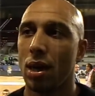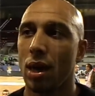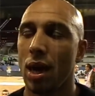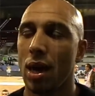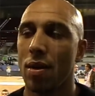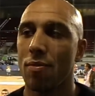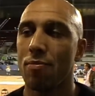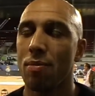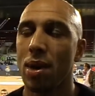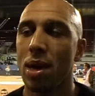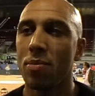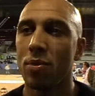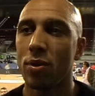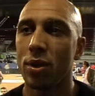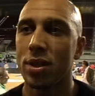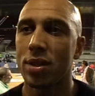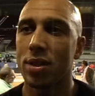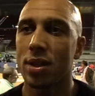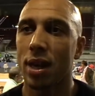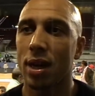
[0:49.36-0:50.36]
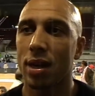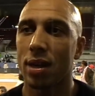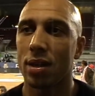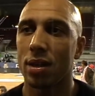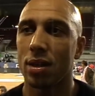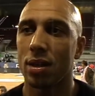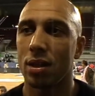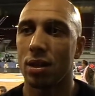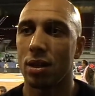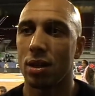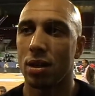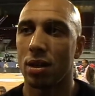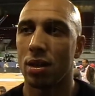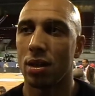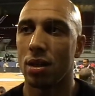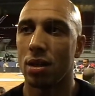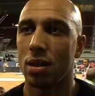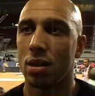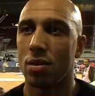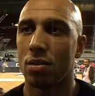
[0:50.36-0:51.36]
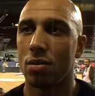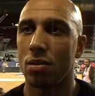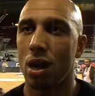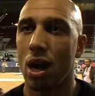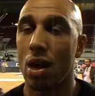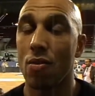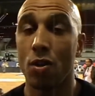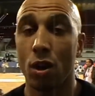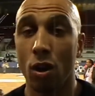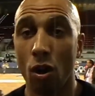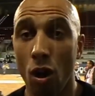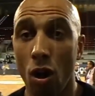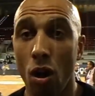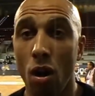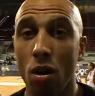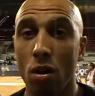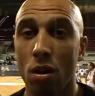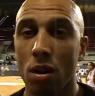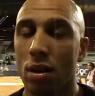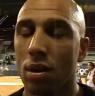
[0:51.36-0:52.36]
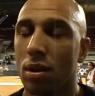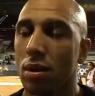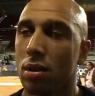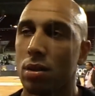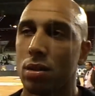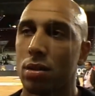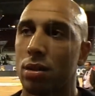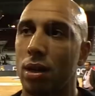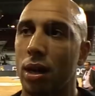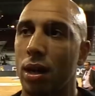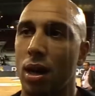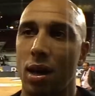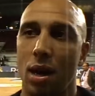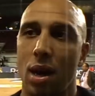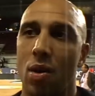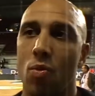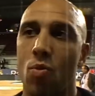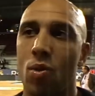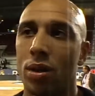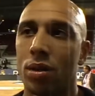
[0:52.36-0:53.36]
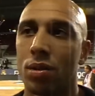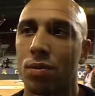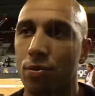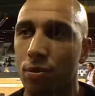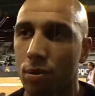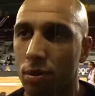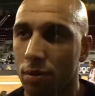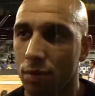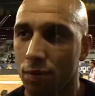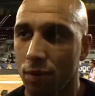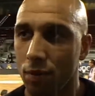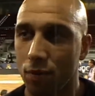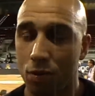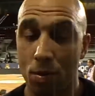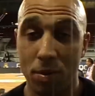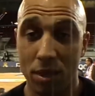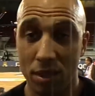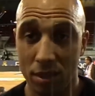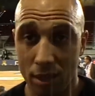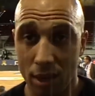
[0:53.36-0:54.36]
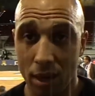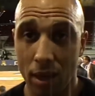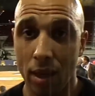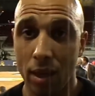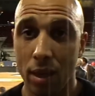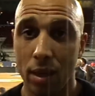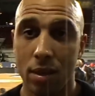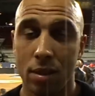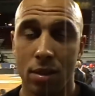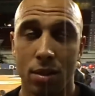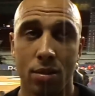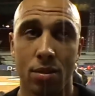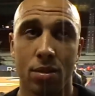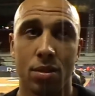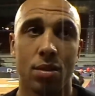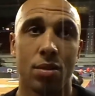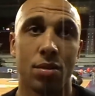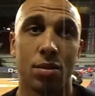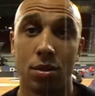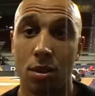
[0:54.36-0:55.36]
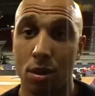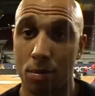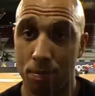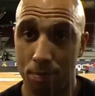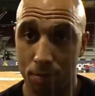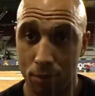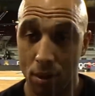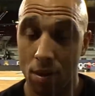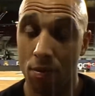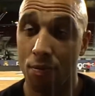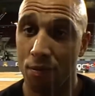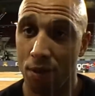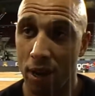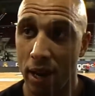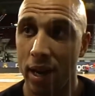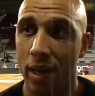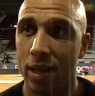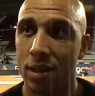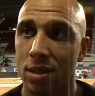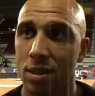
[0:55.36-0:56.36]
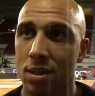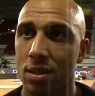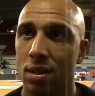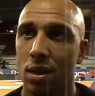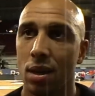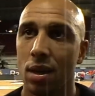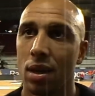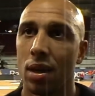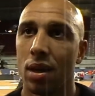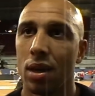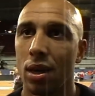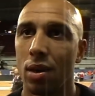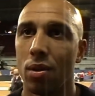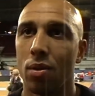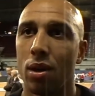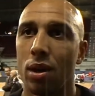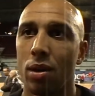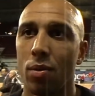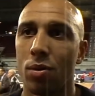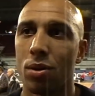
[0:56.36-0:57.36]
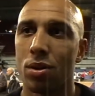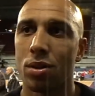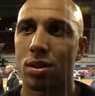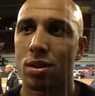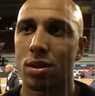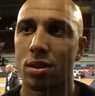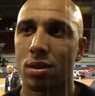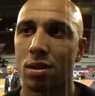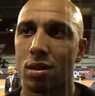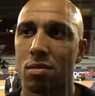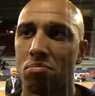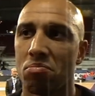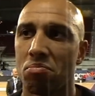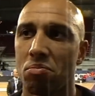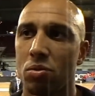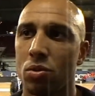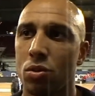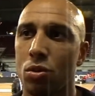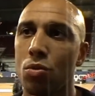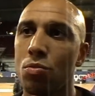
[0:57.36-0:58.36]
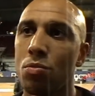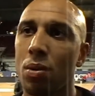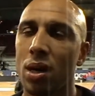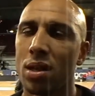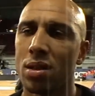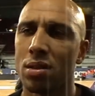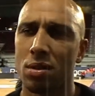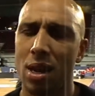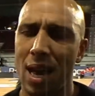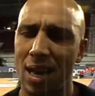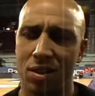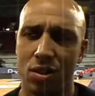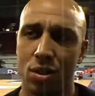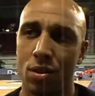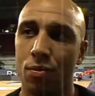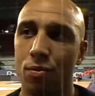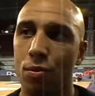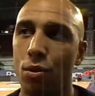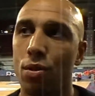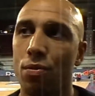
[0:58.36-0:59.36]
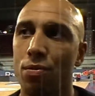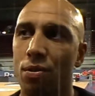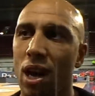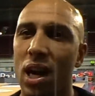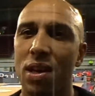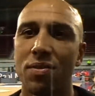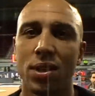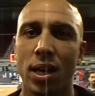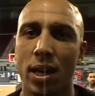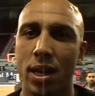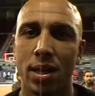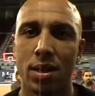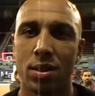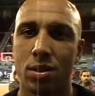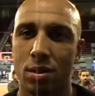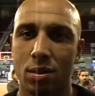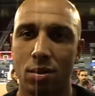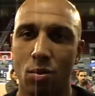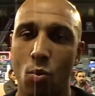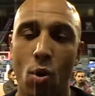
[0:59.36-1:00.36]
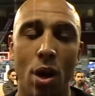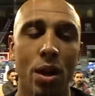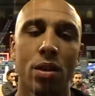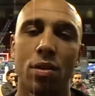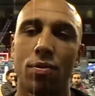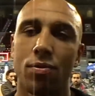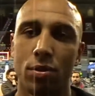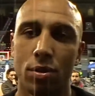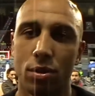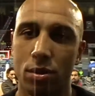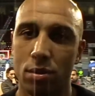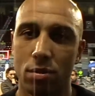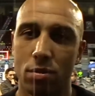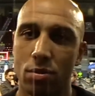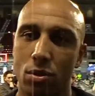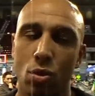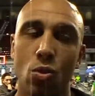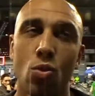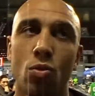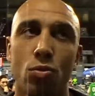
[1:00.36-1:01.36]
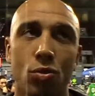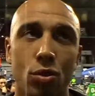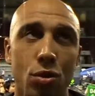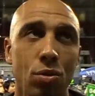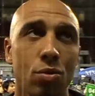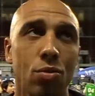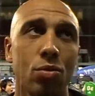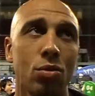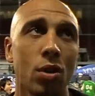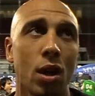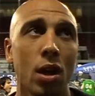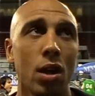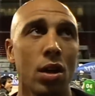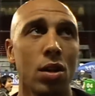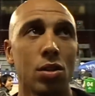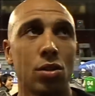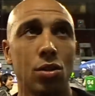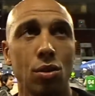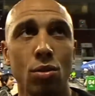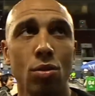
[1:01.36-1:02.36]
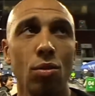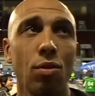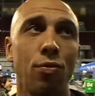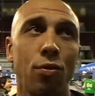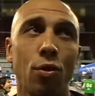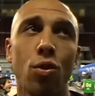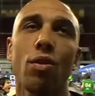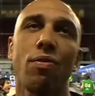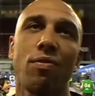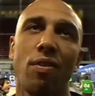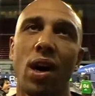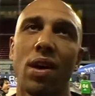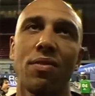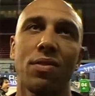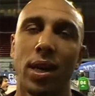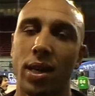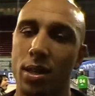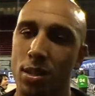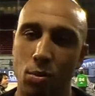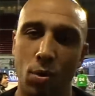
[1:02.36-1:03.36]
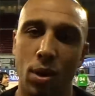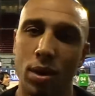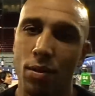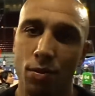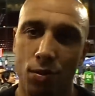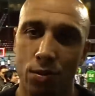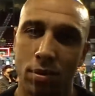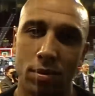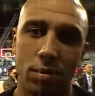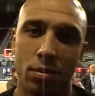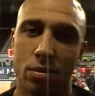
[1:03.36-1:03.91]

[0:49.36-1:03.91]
have memories that I recall that are wonderful, from the city to the fans. It was 2 months, actually 45 days, wonderful. Two 45 days, wonderful.